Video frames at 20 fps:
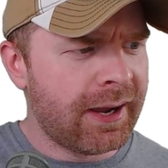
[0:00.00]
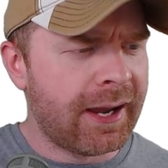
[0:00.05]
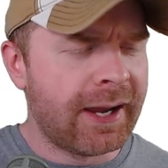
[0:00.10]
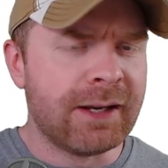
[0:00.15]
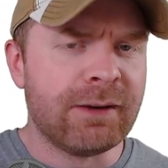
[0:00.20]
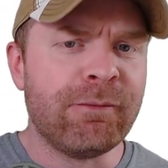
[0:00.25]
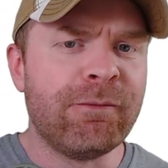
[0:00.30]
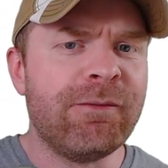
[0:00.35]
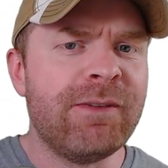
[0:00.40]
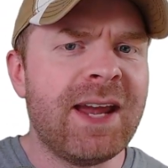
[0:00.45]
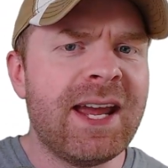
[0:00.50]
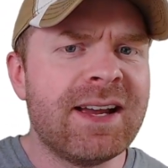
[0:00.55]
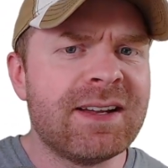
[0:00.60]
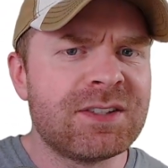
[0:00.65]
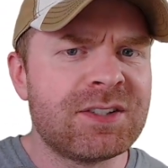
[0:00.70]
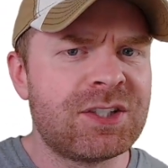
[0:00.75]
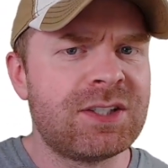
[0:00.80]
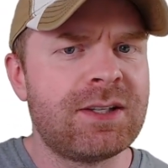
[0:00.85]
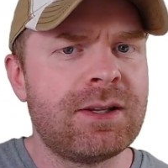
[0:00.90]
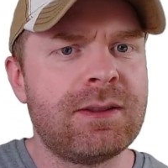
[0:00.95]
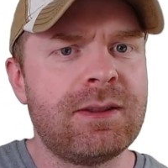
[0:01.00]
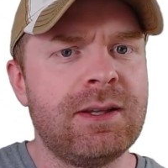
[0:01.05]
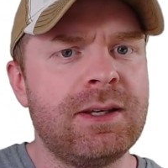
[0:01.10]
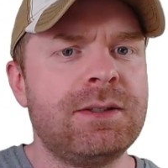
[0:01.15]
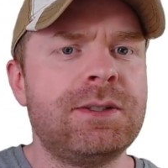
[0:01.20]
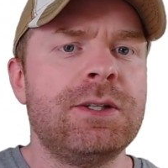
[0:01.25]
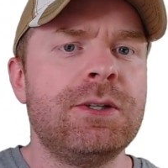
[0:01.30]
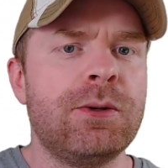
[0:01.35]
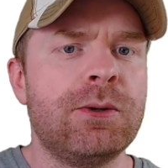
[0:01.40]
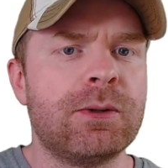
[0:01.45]
advanced
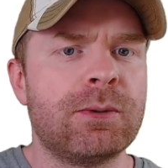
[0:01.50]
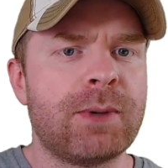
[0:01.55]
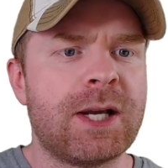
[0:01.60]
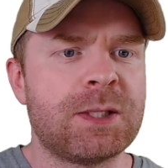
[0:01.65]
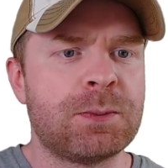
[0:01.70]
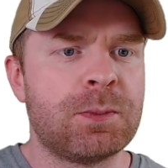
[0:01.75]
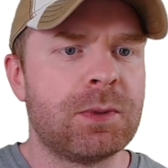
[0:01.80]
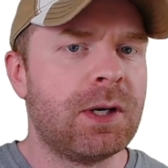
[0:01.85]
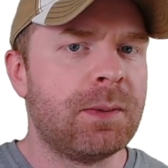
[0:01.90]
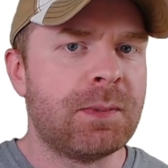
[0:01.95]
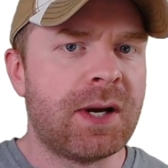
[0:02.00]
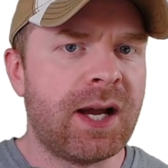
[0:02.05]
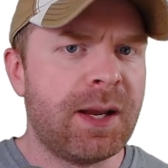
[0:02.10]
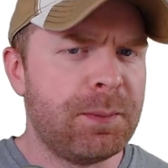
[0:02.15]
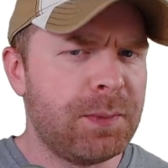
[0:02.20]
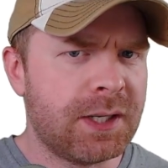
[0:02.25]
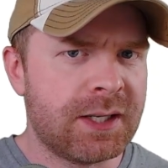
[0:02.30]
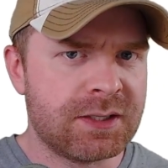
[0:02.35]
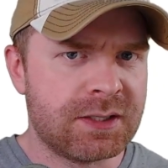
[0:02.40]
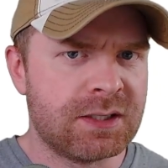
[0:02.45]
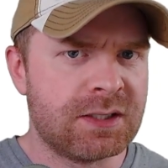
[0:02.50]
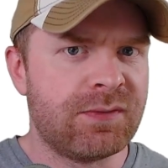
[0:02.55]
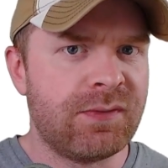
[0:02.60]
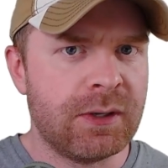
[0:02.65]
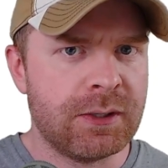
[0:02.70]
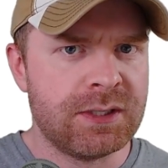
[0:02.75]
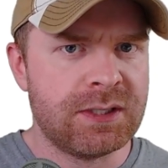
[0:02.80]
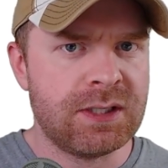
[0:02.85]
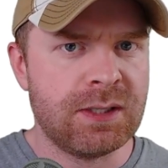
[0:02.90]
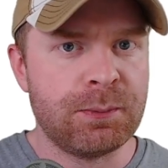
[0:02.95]
thing to do on the Raspberry Pi because it's
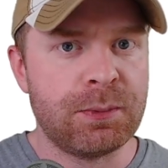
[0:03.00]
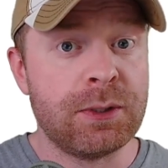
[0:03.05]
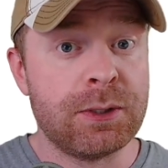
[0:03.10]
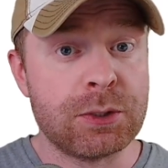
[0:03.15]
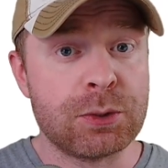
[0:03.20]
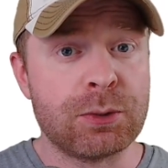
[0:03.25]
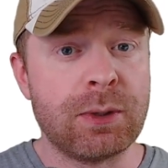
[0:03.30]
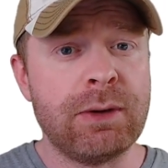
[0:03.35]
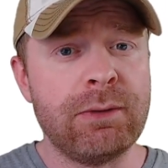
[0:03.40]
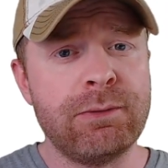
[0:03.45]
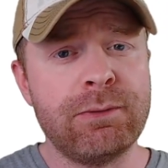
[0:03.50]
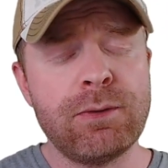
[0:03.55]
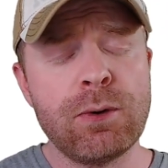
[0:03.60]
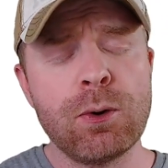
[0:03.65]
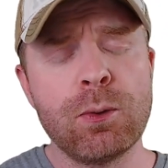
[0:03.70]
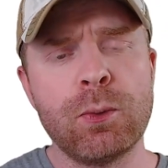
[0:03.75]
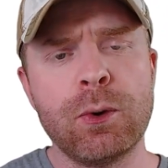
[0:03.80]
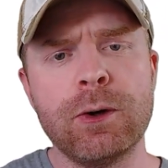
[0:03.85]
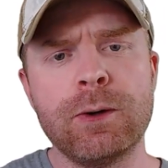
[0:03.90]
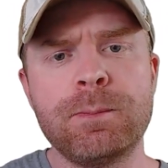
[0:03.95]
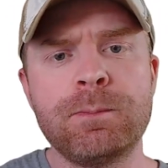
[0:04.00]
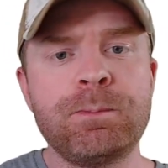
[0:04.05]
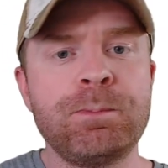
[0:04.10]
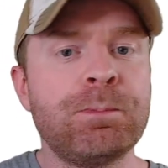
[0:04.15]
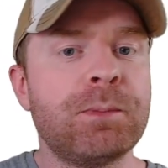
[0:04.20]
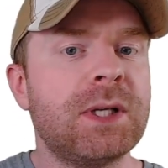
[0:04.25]
very simple and straightforward,